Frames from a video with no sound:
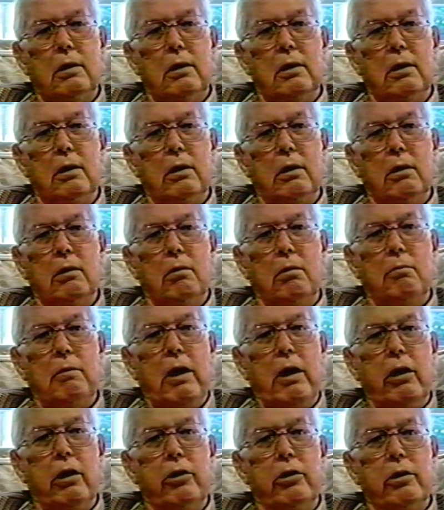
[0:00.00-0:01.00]
Well,
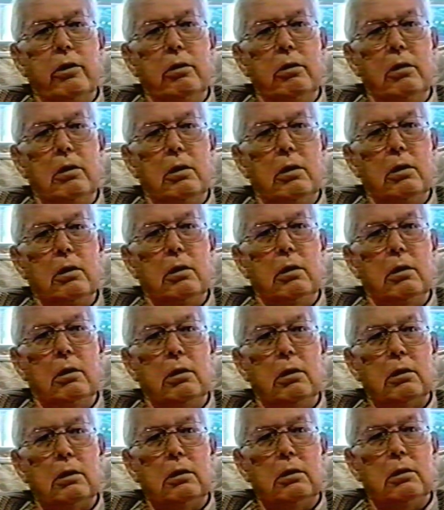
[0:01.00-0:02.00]
how many months
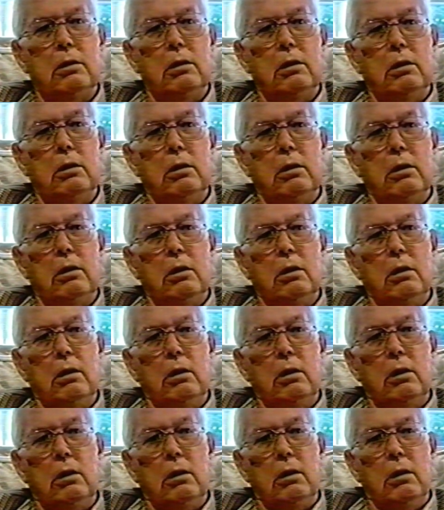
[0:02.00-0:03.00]
were you there
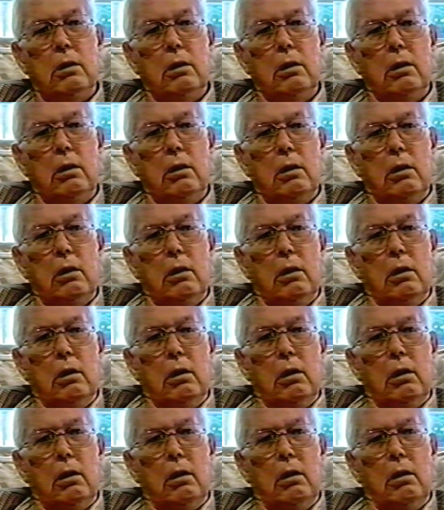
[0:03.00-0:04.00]
prior
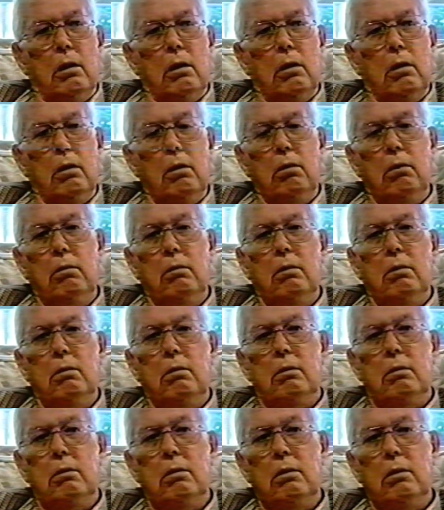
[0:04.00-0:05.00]
to the actual
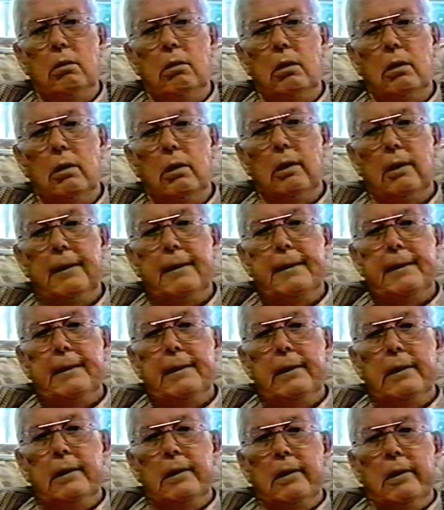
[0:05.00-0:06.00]
attack?
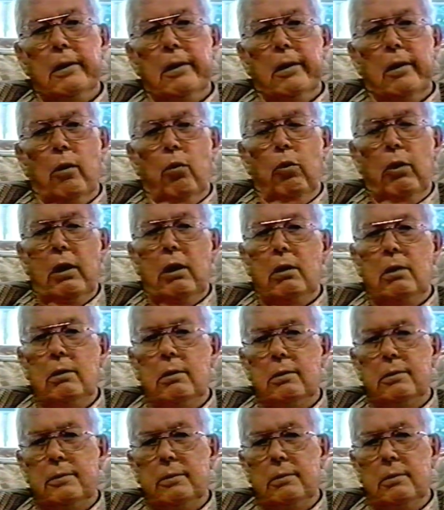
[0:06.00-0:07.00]
About? Well,
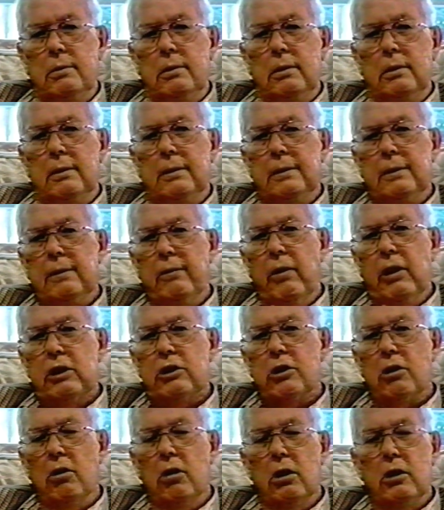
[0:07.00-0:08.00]
that's
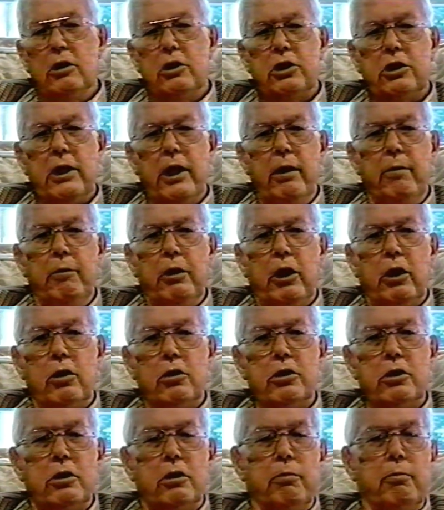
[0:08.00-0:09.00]
hard to say because
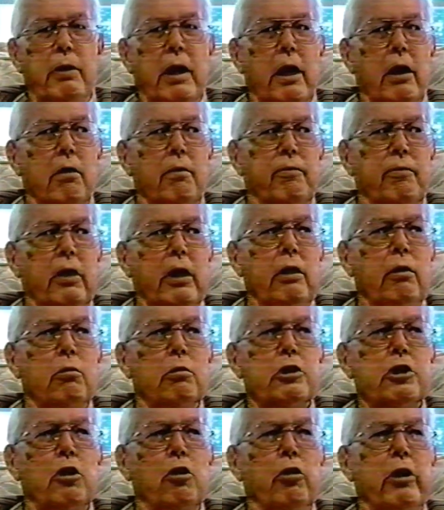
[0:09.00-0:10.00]
the battle fleet was
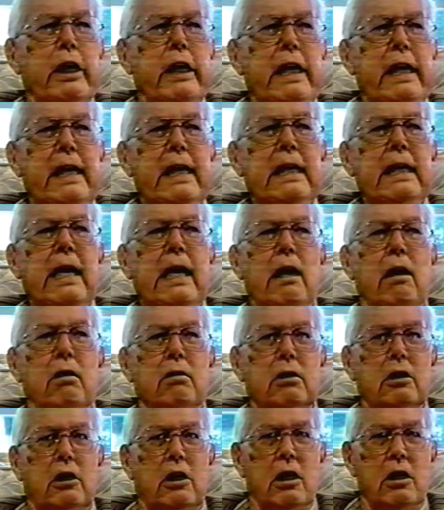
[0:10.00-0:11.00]
going in and out
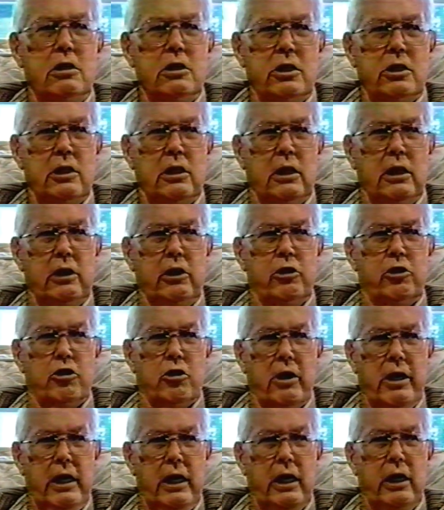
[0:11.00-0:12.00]
constantly,
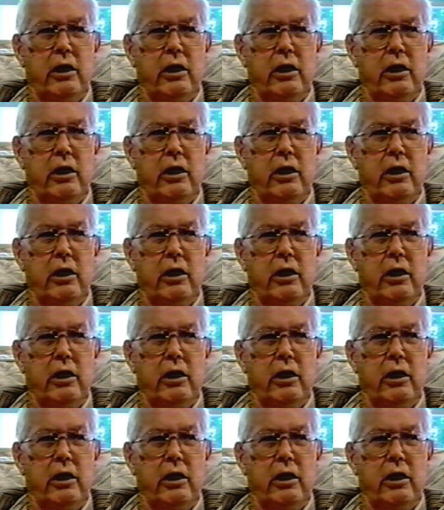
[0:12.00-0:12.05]
training.